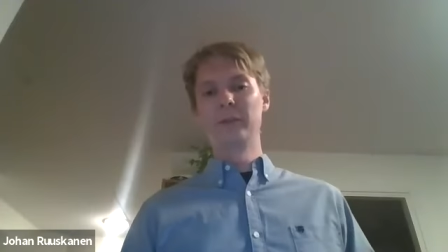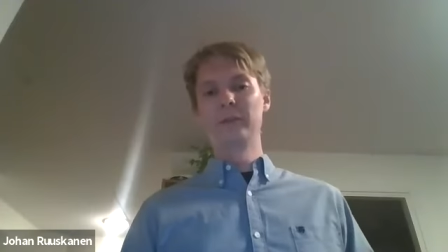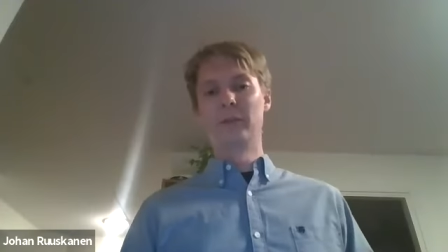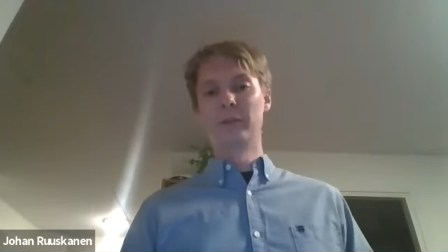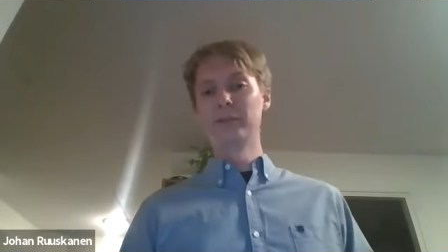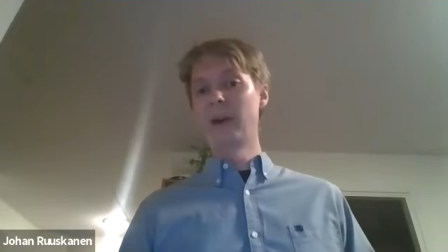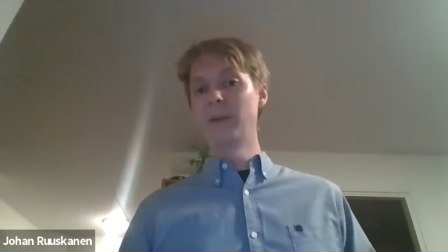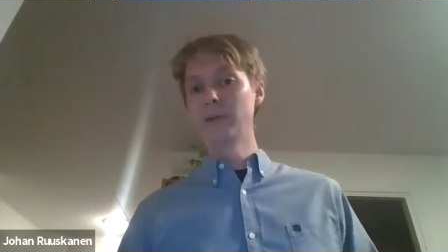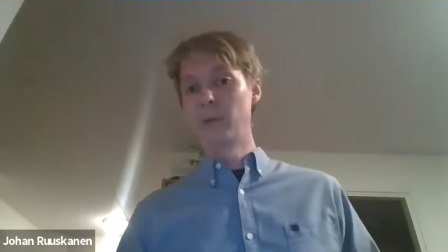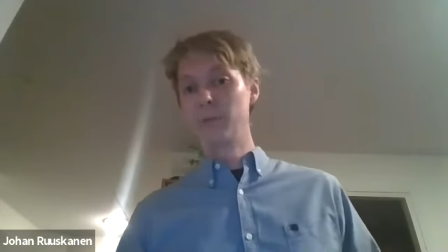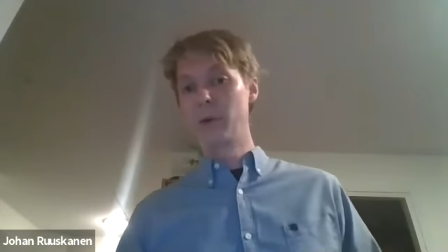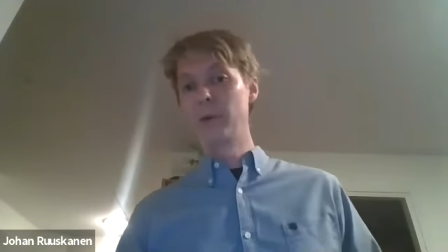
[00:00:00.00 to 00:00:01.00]
service times
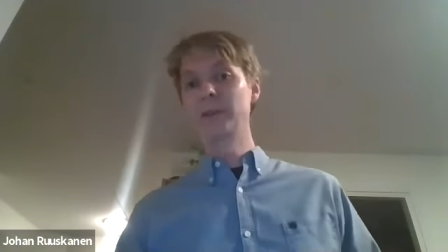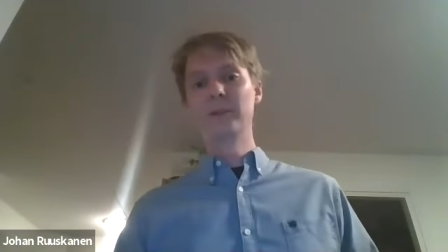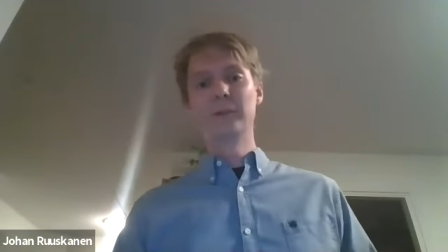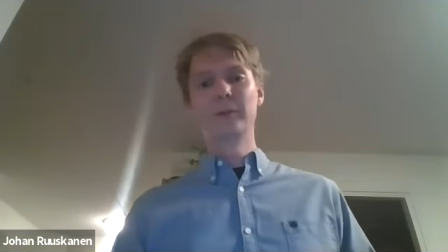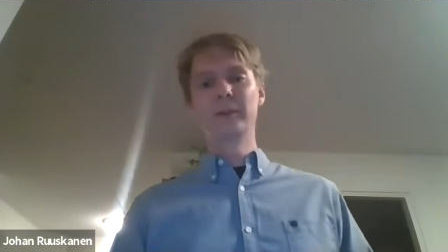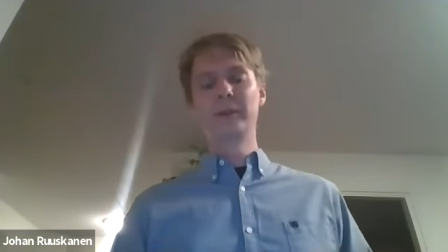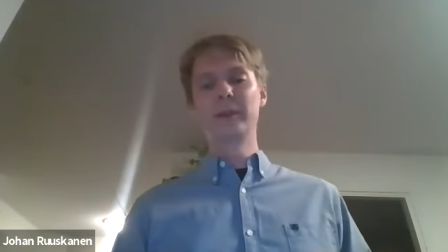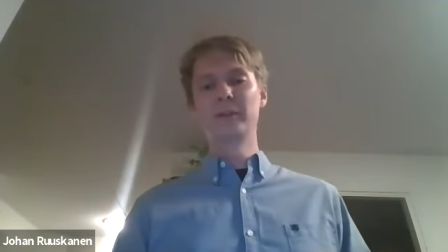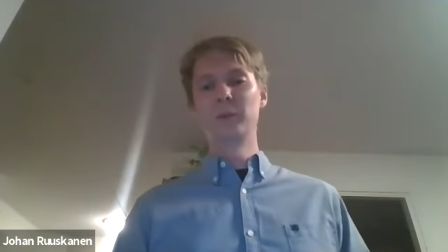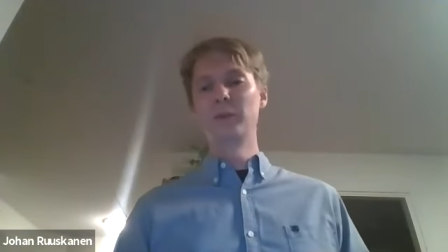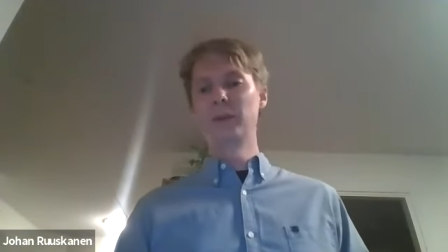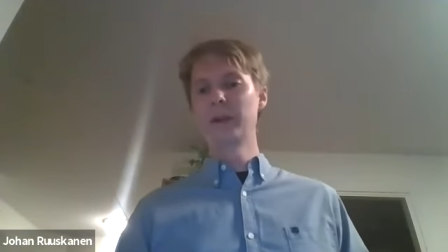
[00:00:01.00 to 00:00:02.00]
were Pareto
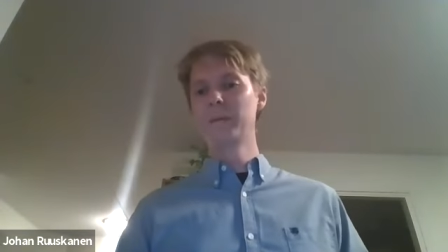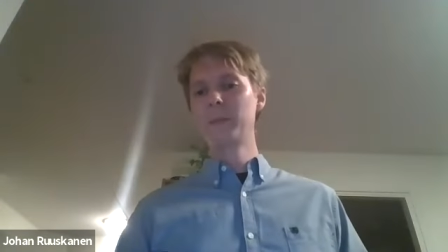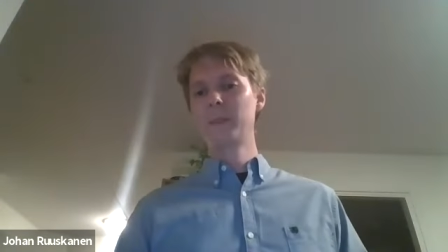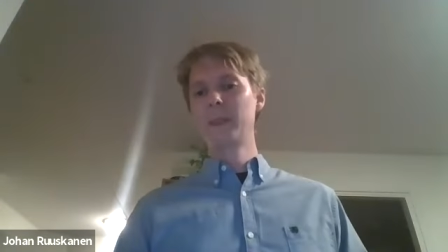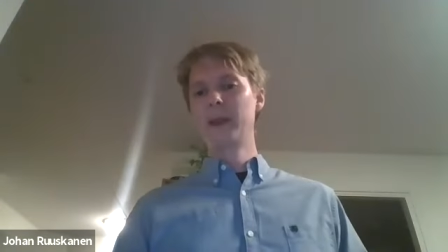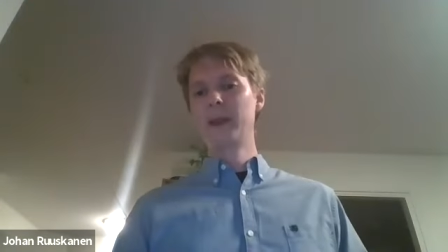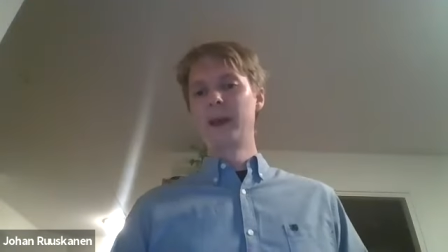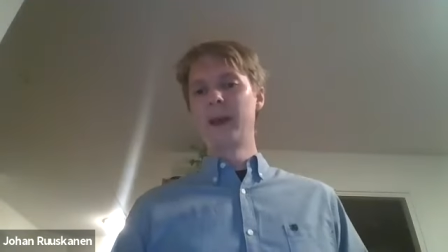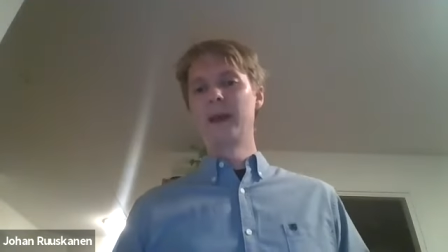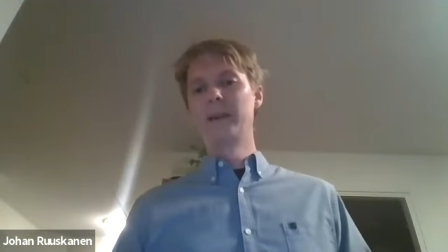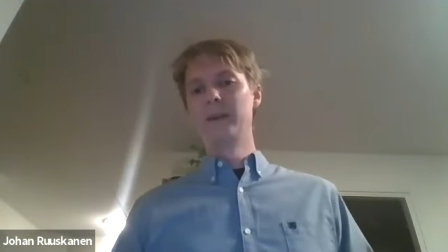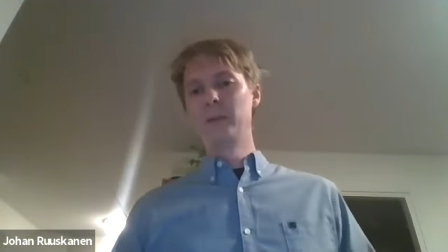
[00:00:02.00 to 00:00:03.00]
distributed,
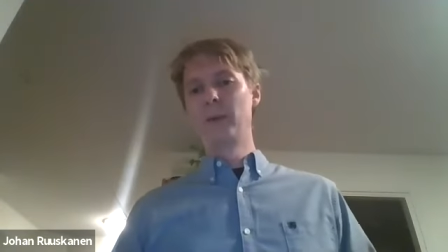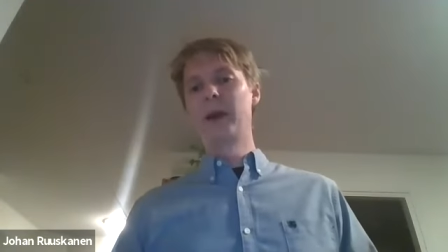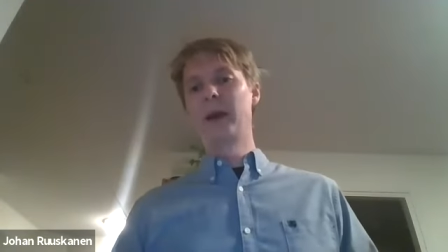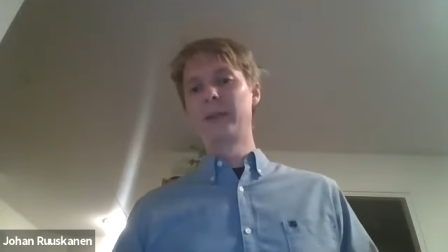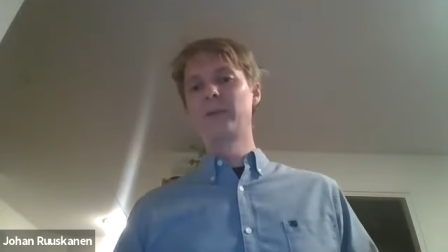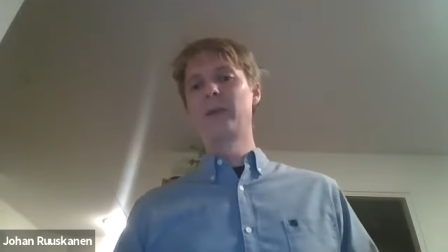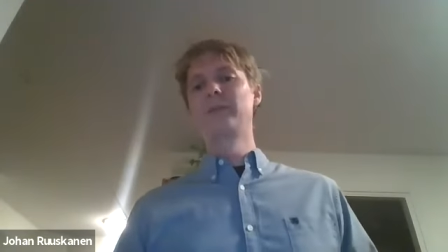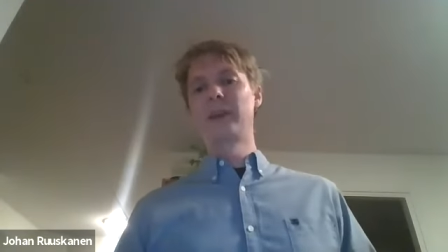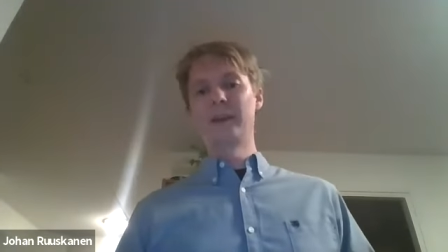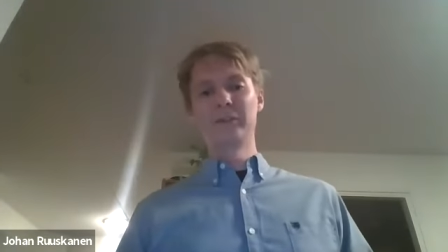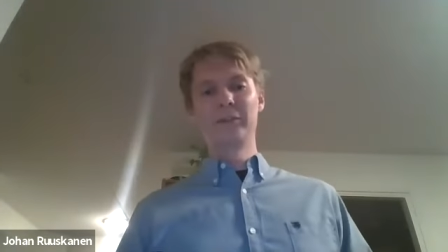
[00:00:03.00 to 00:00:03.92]
and we had 10